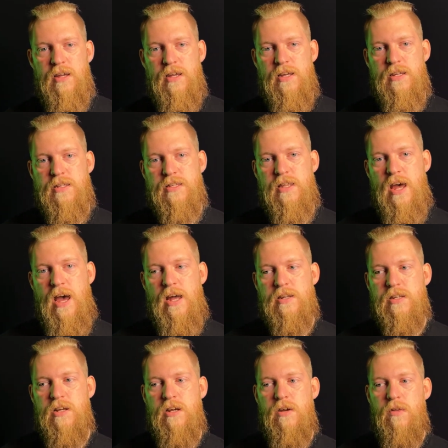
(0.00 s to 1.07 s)
is
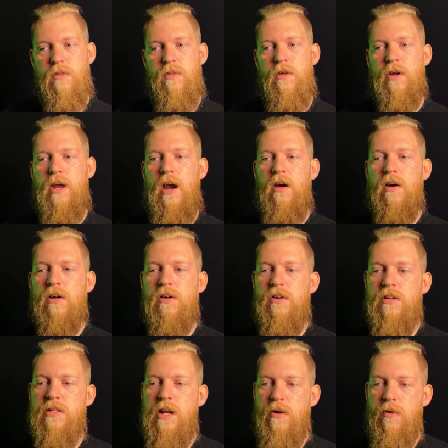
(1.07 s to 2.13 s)
that the character
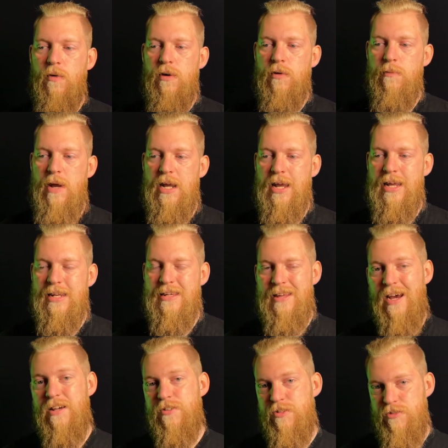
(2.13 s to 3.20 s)
is now going to make a
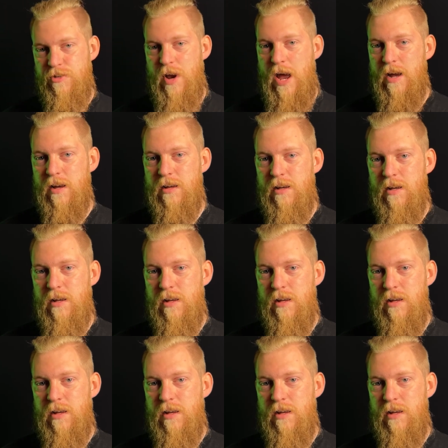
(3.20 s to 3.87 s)
dice check